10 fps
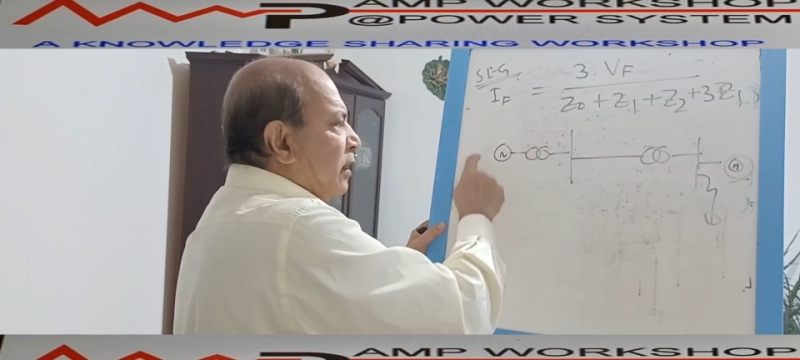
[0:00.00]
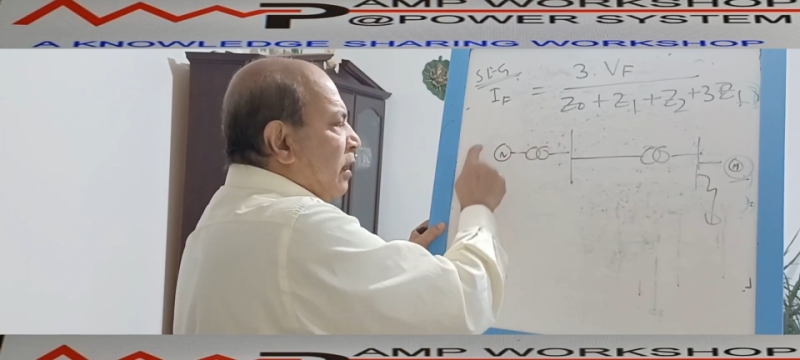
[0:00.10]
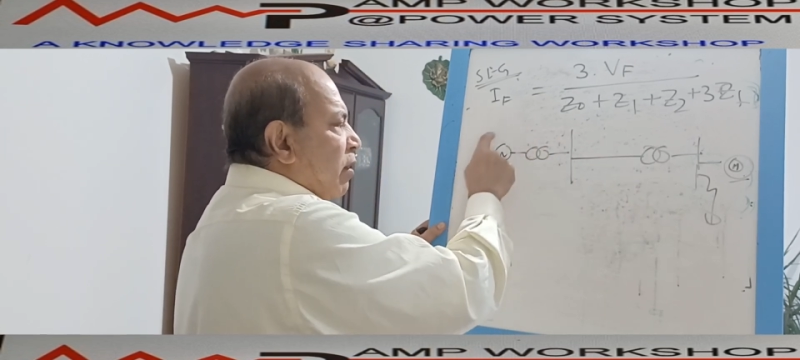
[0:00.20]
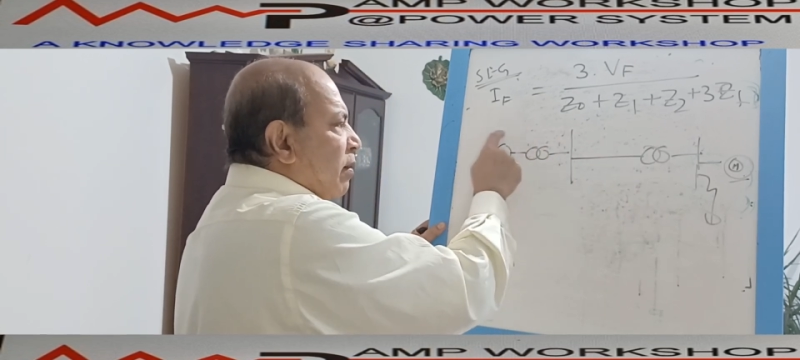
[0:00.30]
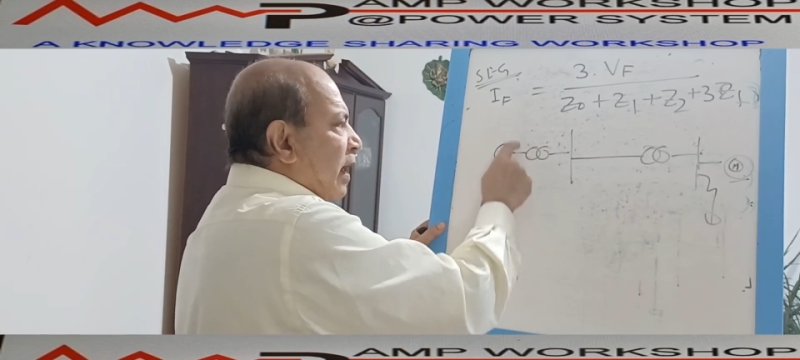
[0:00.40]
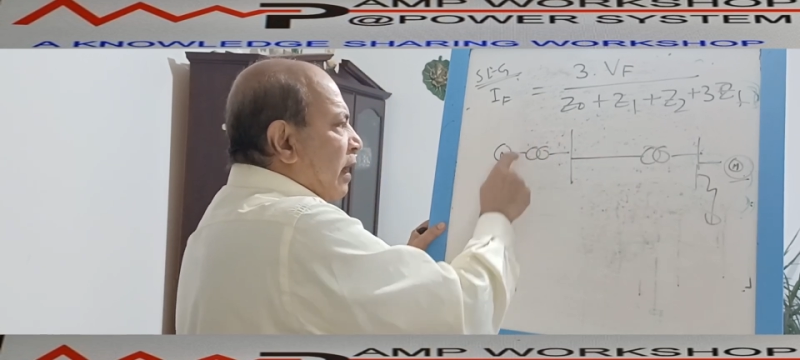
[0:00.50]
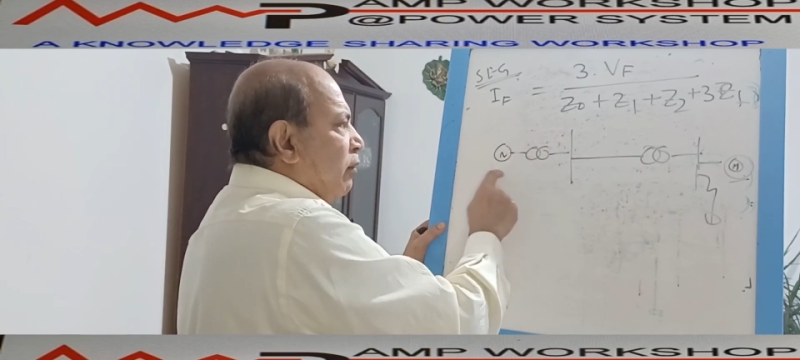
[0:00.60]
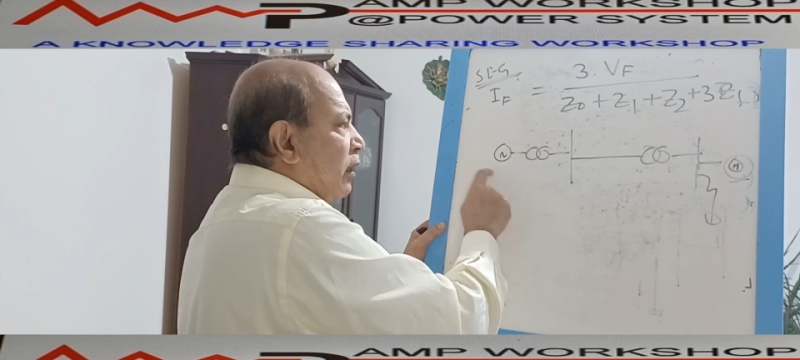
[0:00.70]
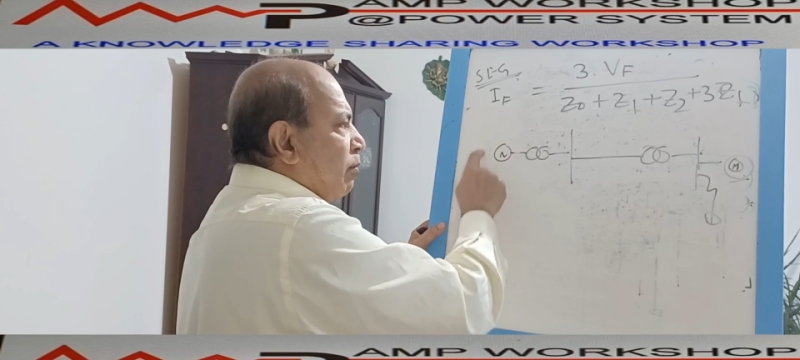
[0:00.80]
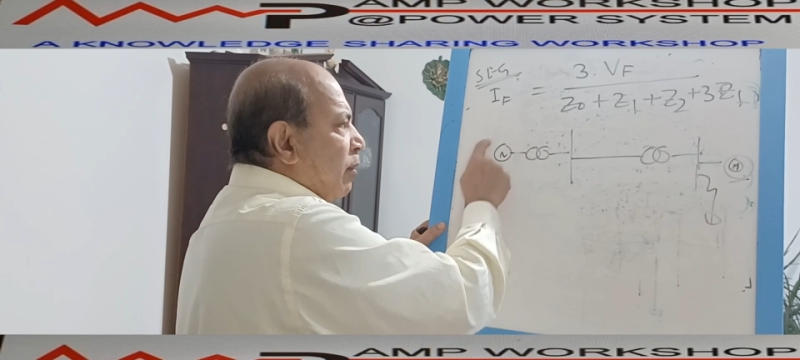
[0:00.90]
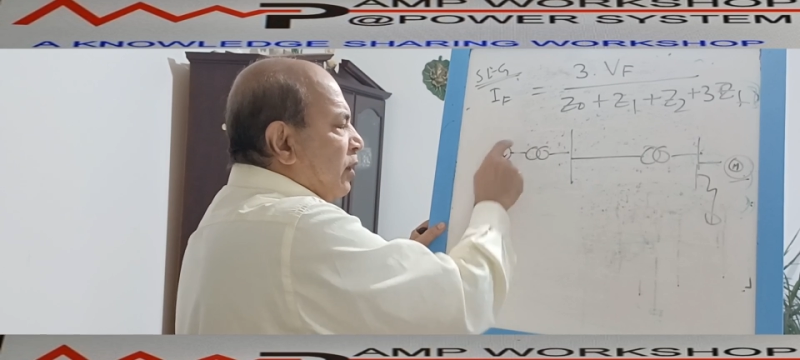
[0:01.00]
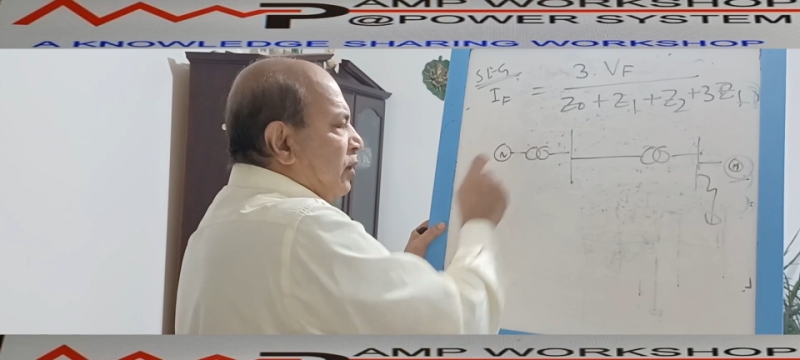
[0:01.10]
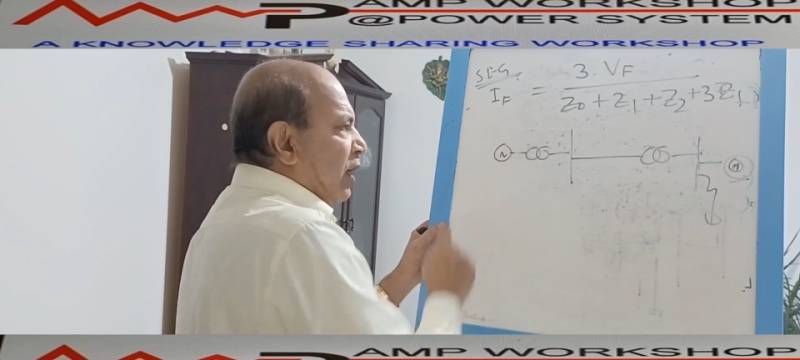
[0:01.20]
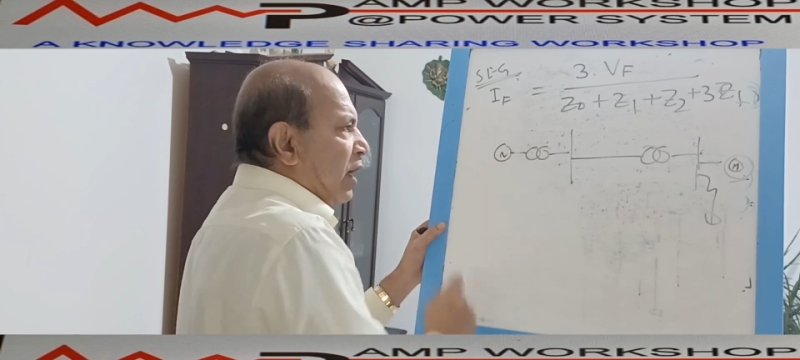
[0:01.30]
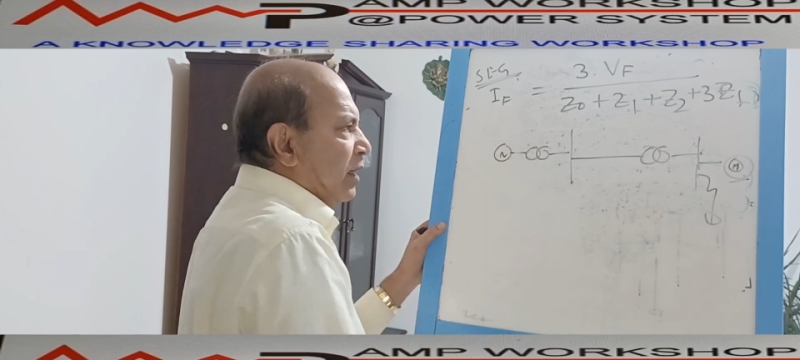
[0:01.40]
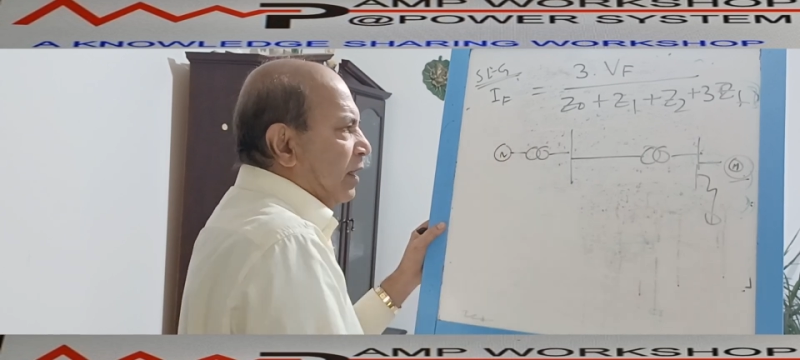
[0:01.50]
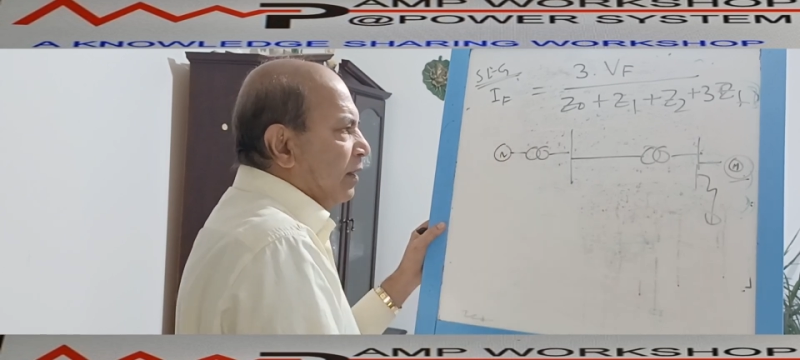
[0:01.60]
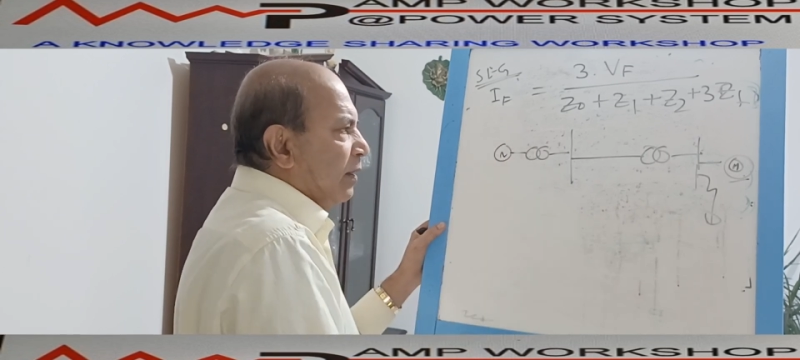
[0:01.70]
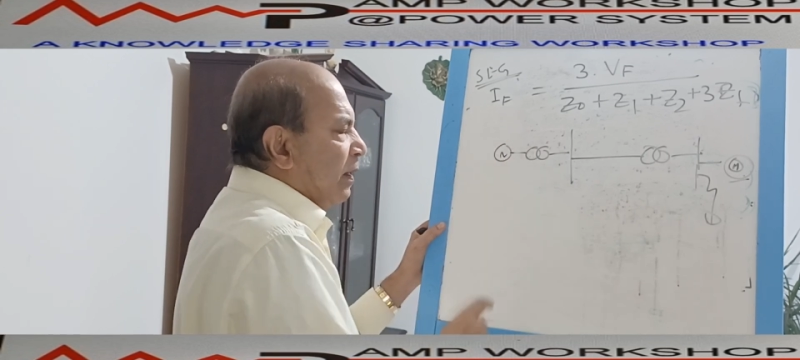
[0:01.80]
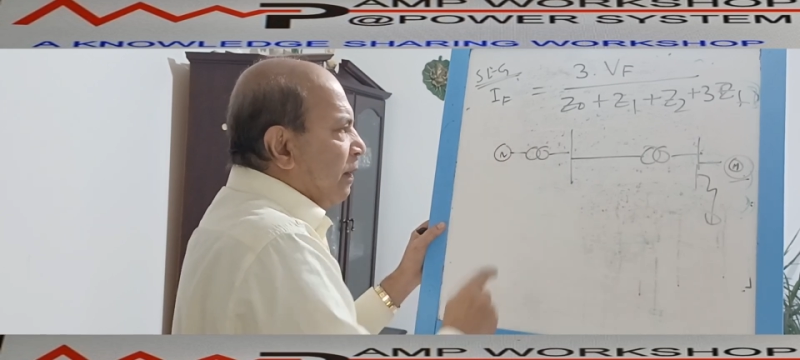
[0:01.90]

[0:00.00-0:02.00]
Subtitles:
Then we have to calculate for the generator.